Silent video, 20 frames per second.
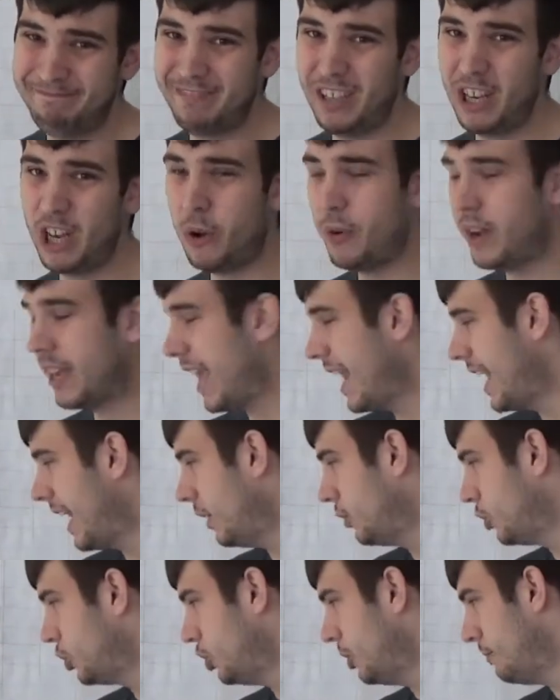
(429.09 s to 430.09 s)
you know, again
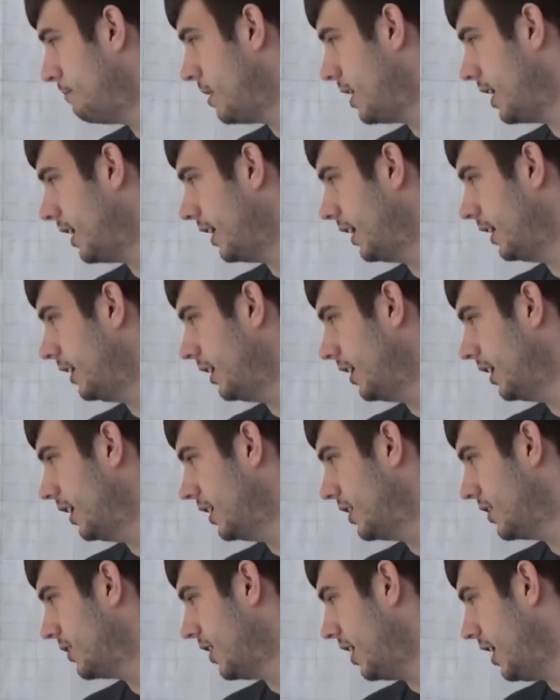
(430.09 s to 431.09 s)
outshone by
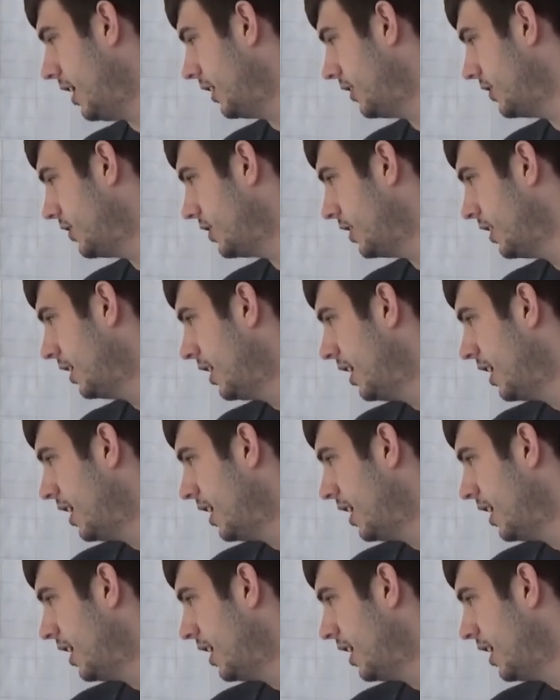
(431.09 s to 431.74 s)
uh, Sainz.